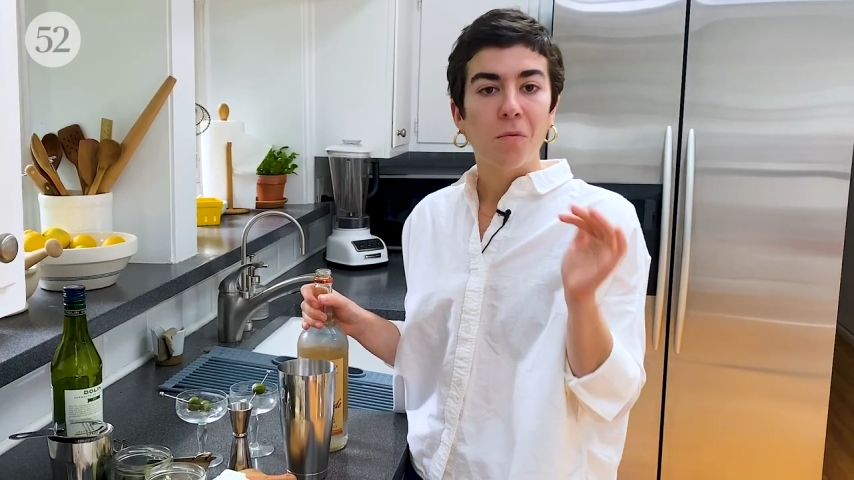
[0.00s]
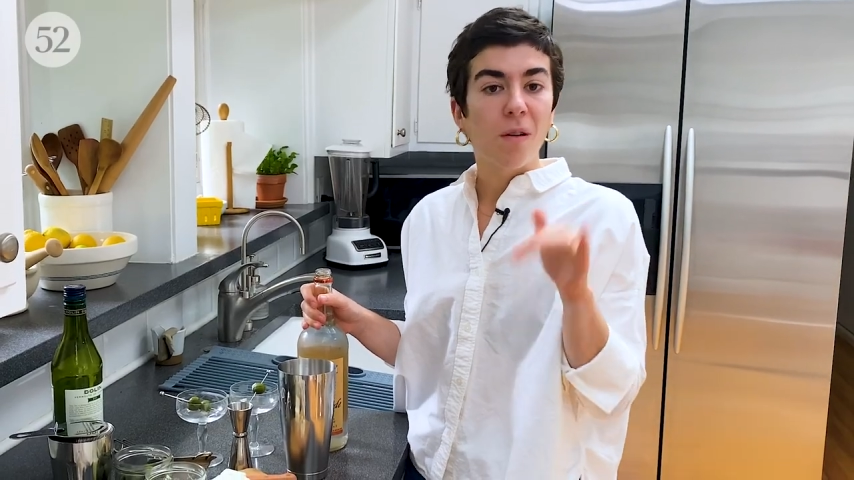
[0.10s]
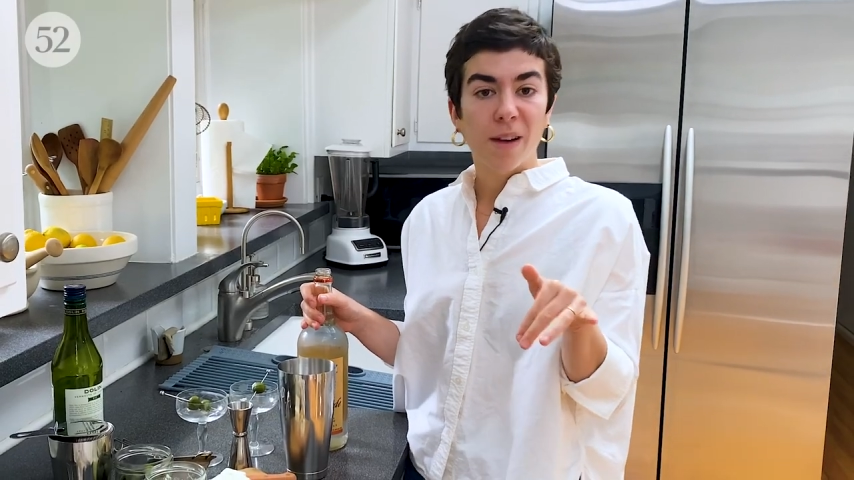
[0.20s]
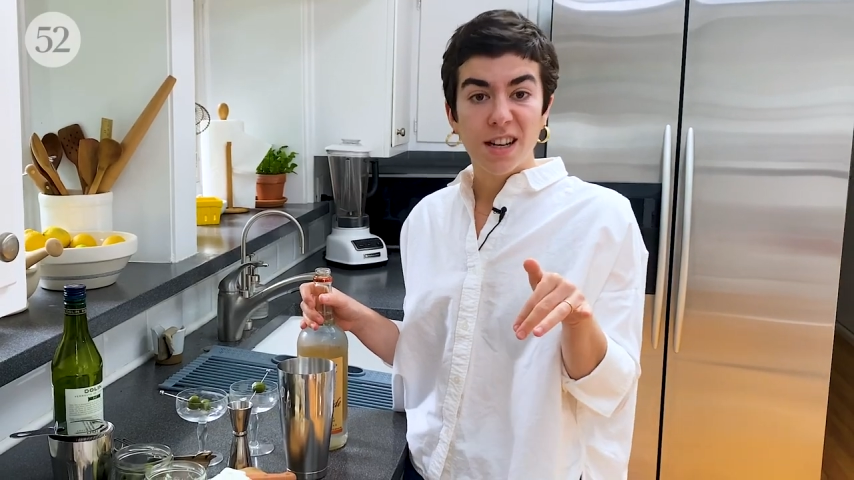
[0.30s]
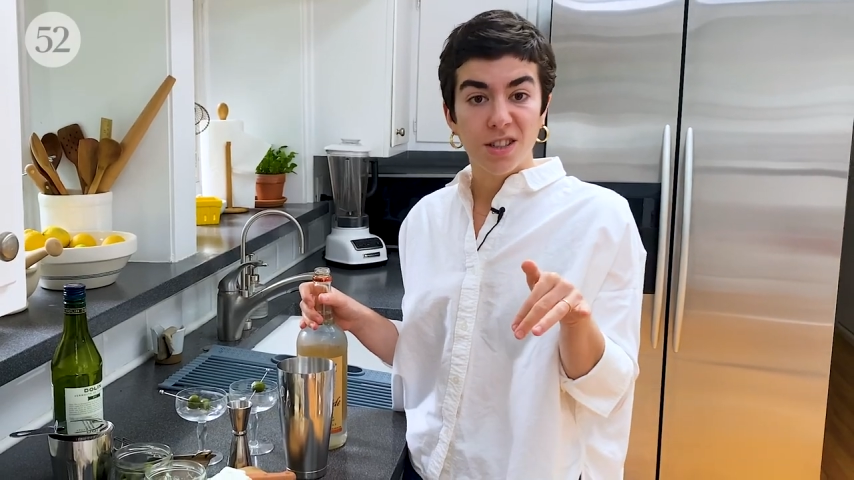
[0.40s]

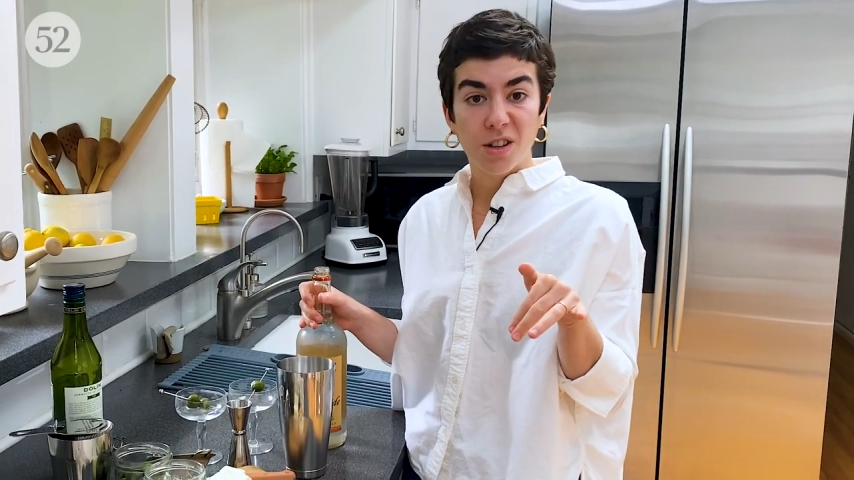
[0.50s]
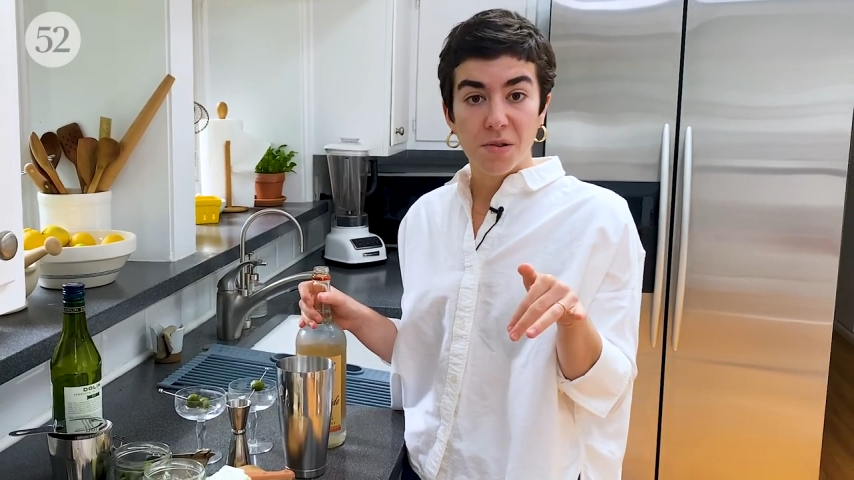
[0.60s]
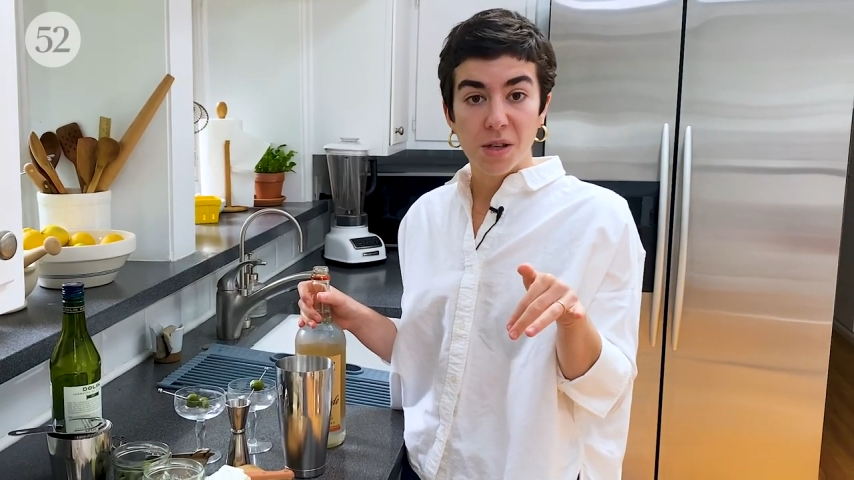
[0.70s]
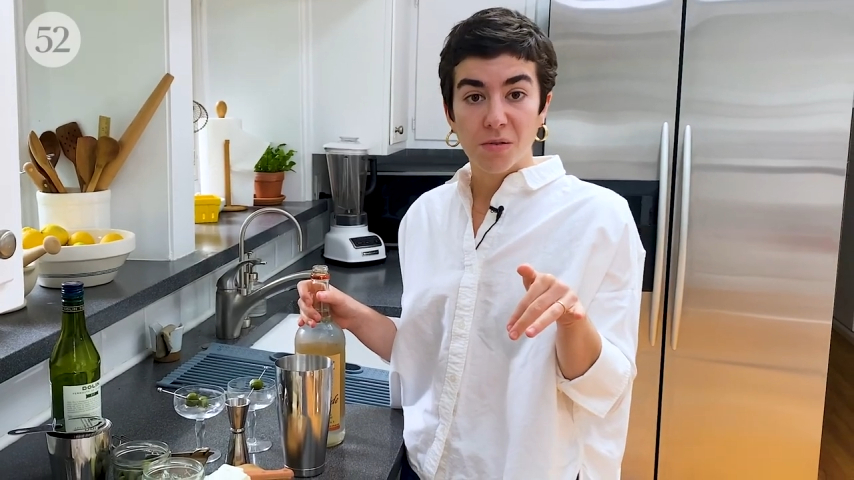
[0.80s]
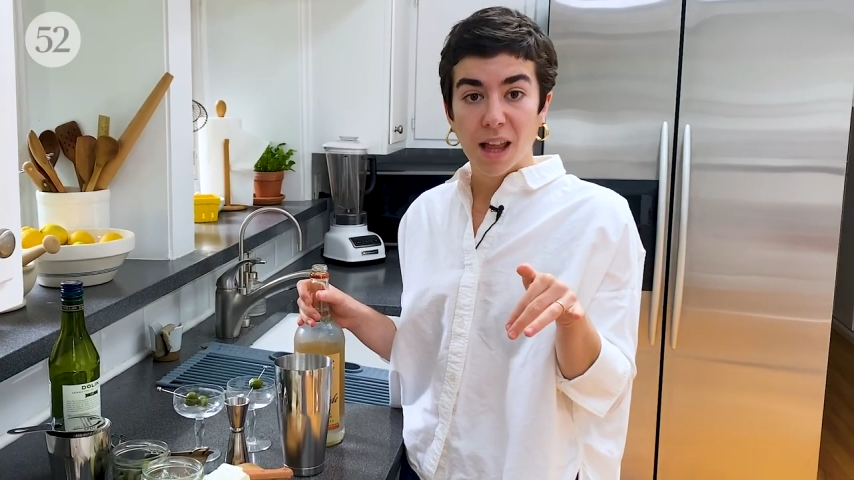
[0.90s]
what ratio
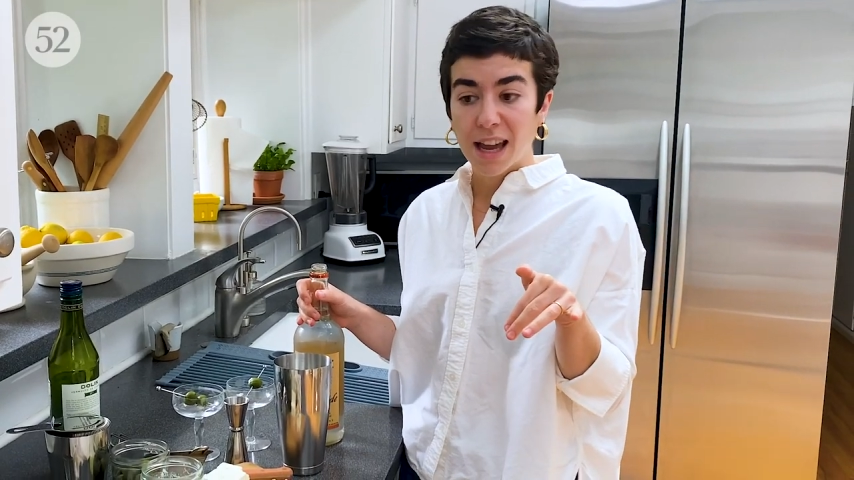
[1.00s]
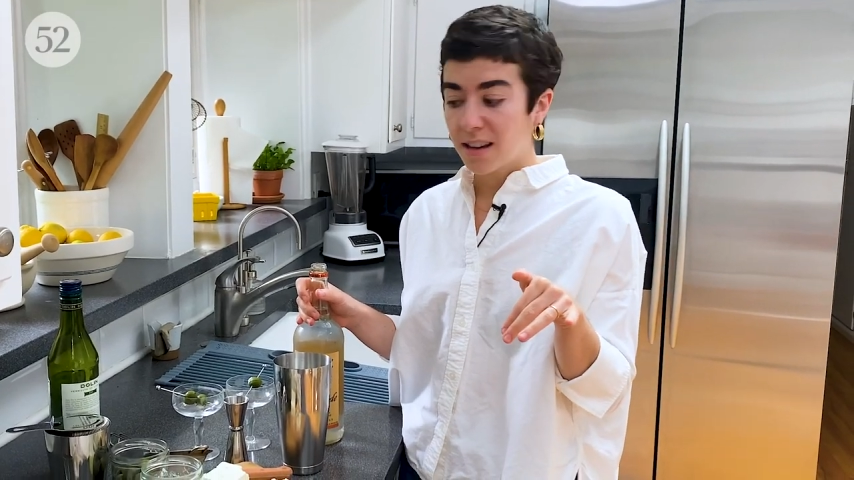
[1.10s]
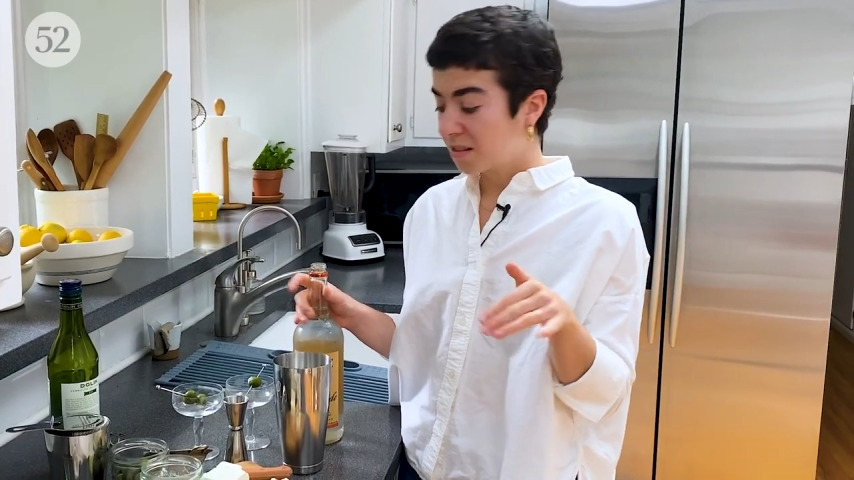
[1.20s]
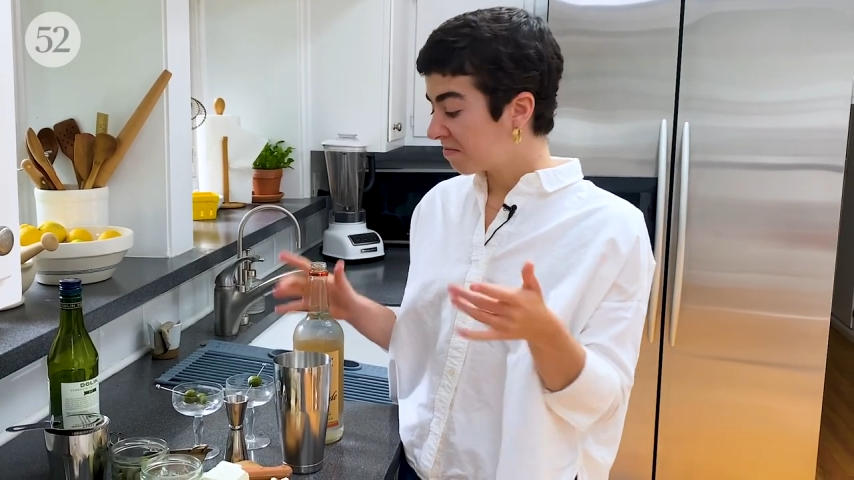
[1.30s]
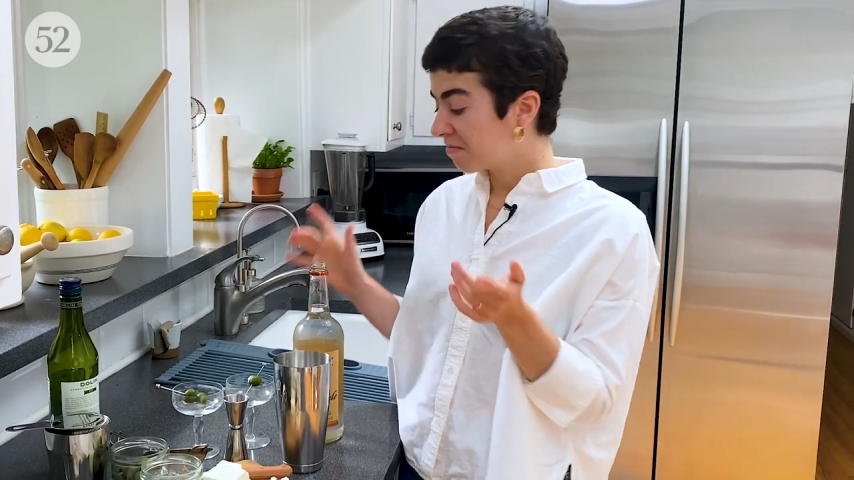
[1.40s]
you
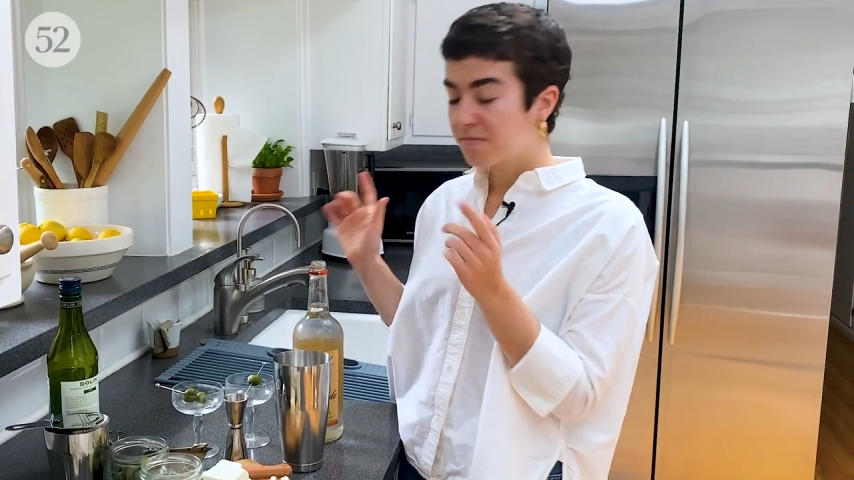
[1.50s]
like.